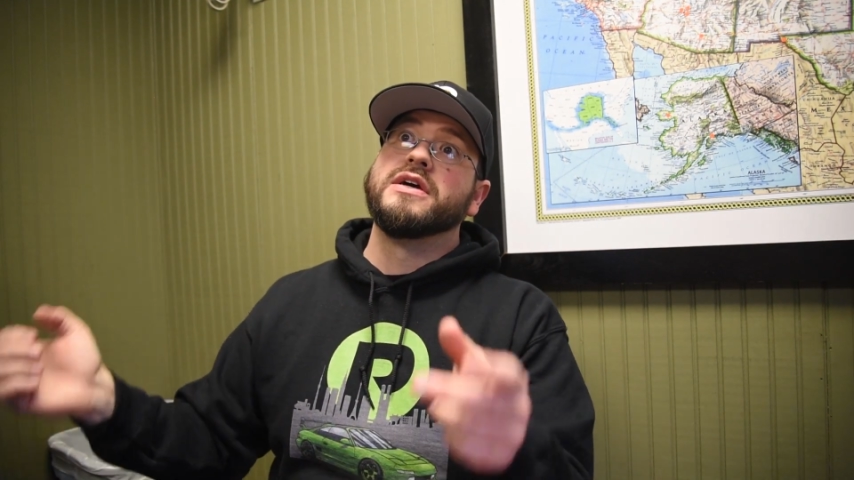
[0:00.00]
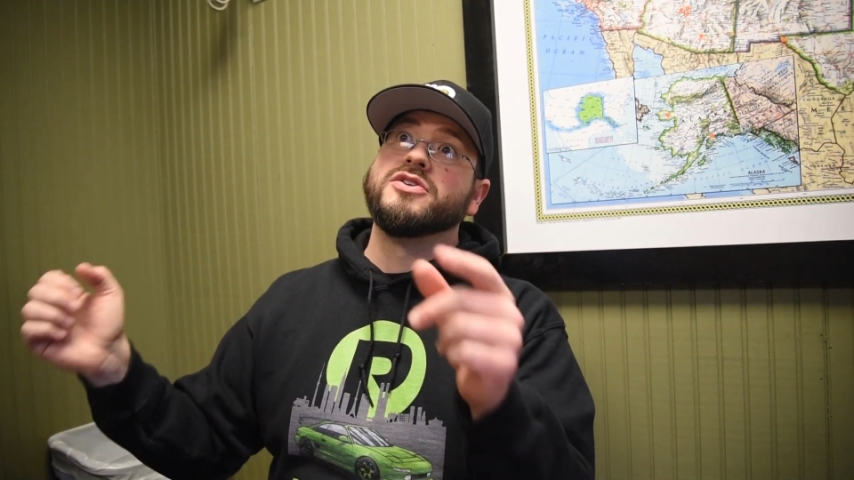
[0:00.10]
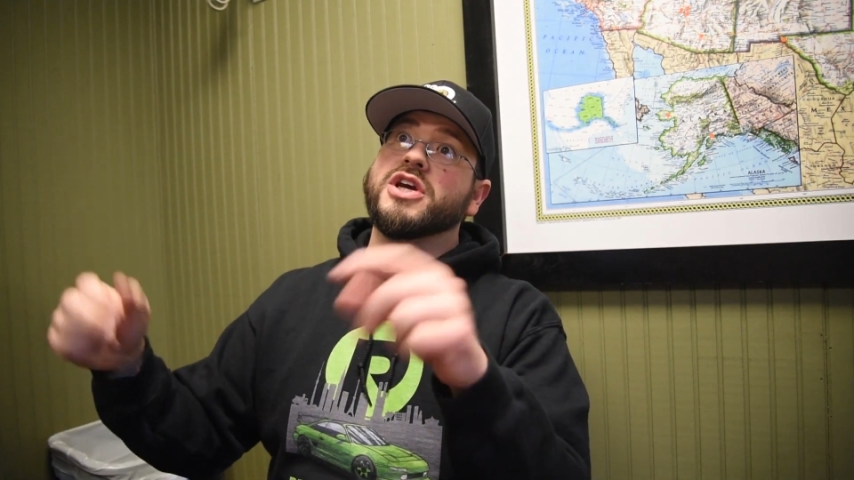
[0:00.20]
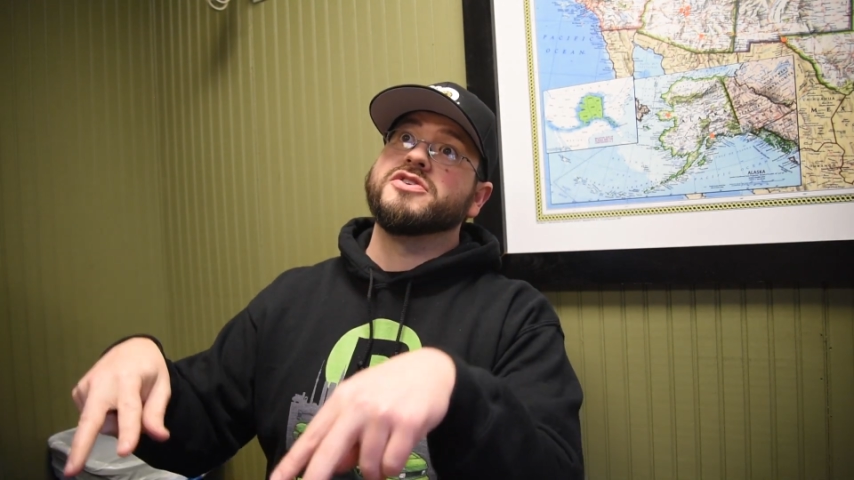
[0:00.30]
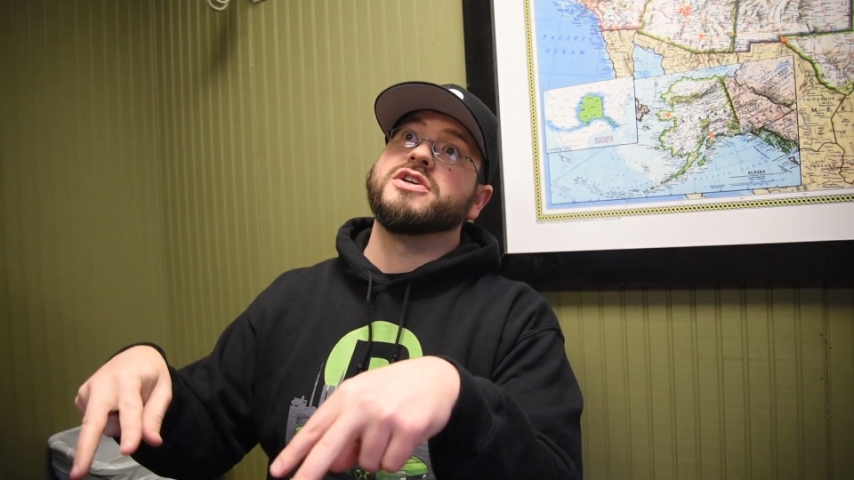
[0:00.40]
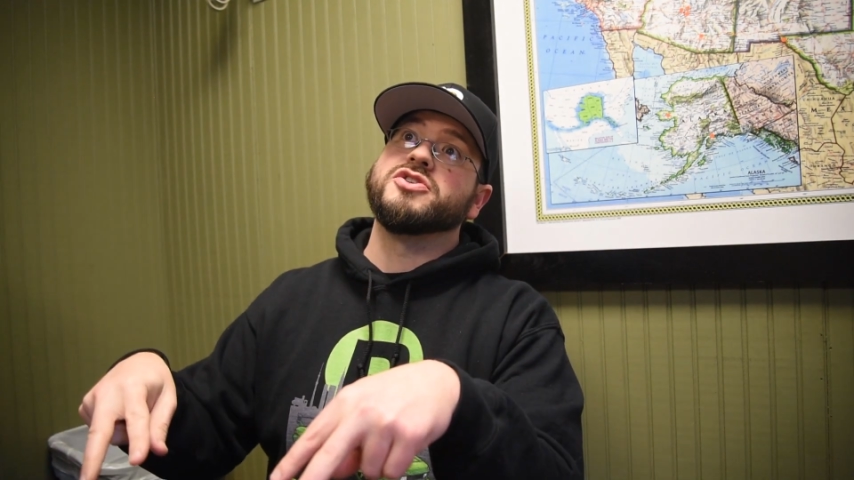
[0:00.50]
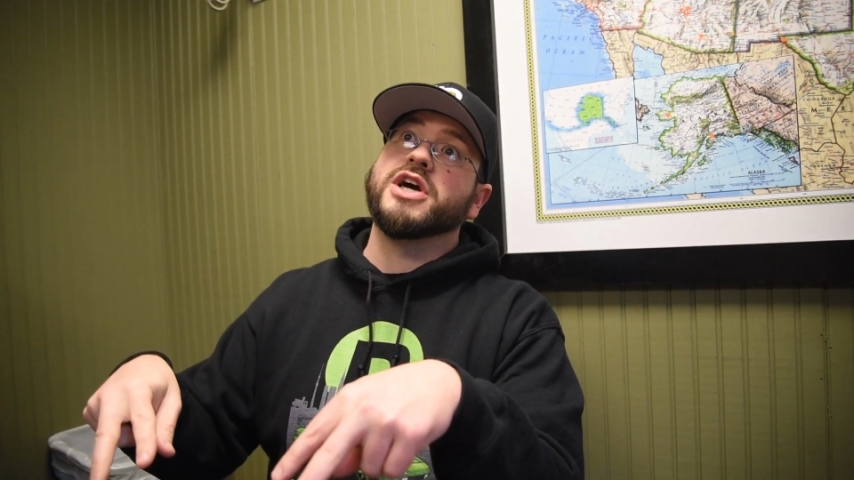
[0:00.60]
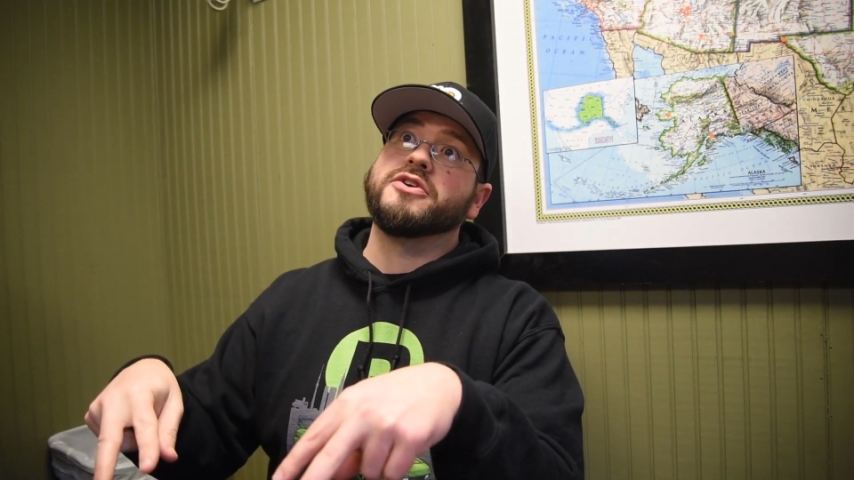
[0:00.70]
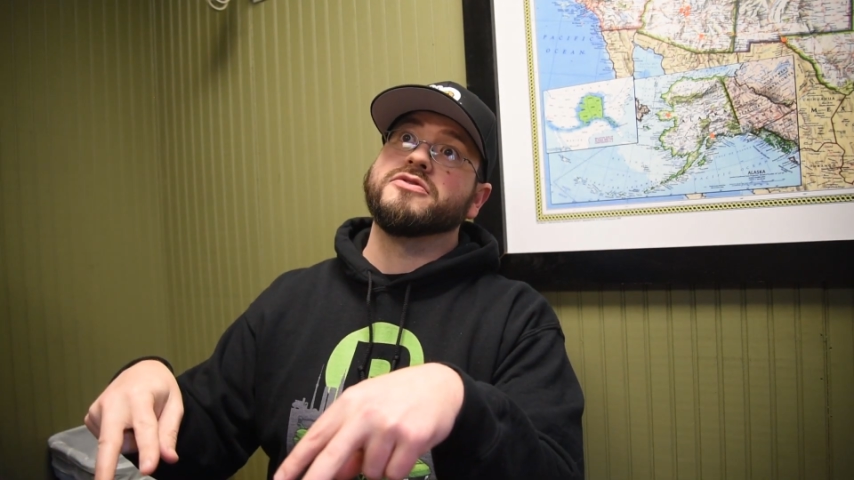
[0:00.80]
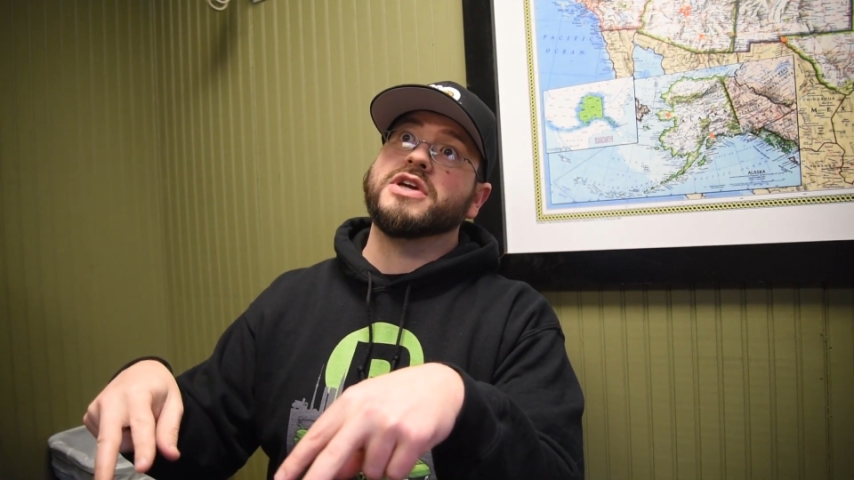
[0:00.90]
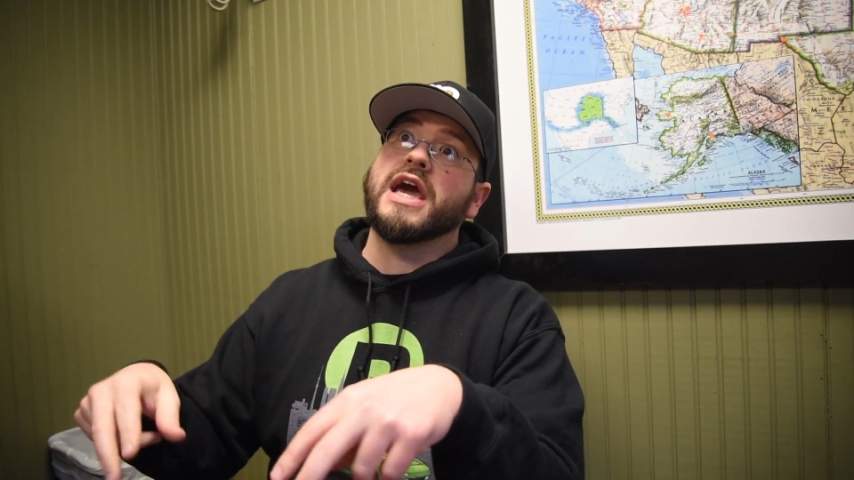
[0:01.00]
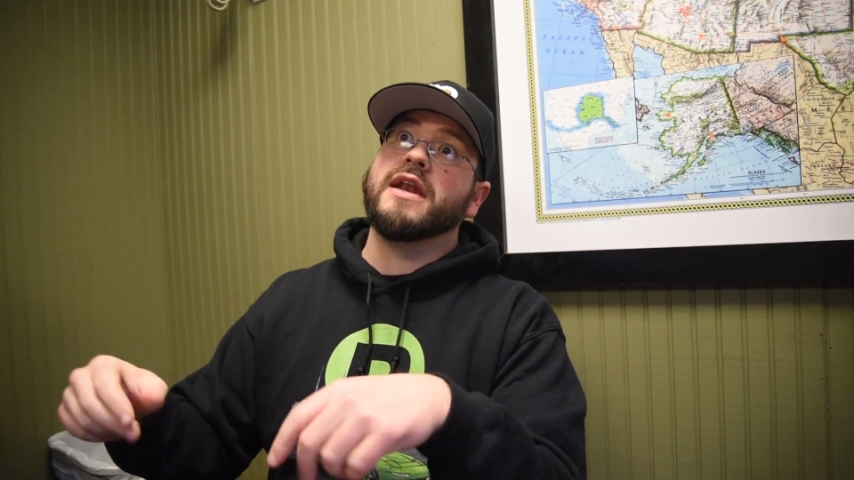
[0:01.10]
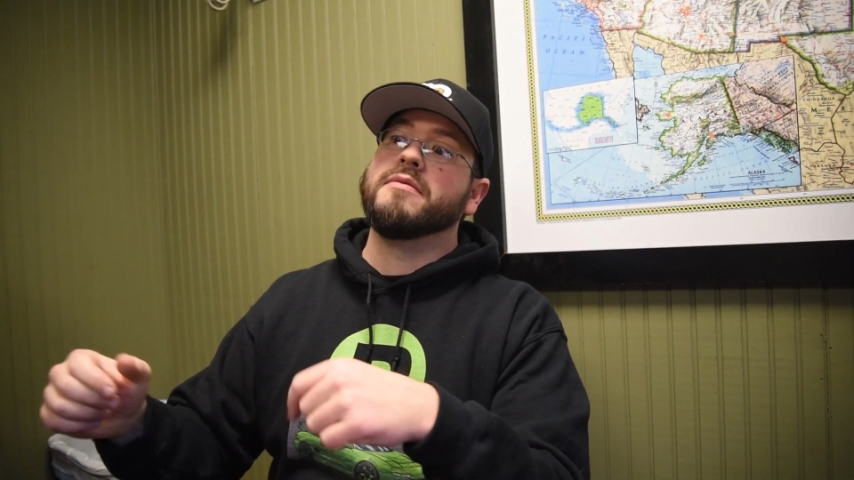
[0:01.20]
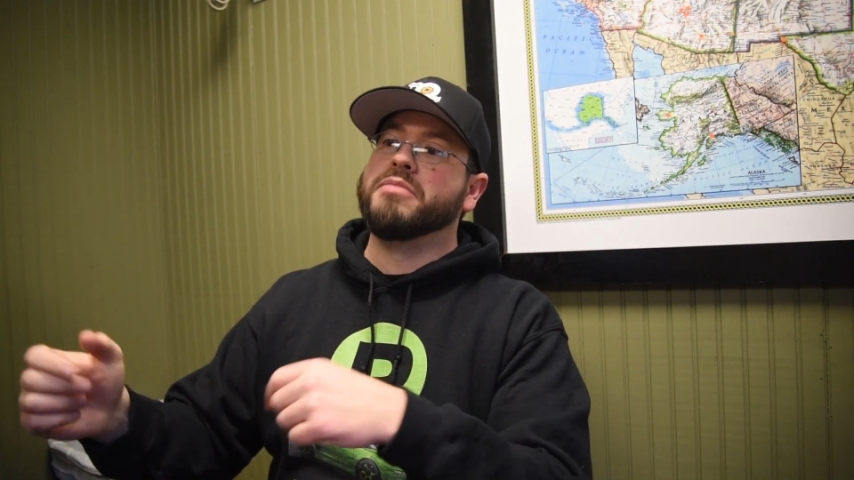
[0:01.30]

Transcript: changed the ejectors again,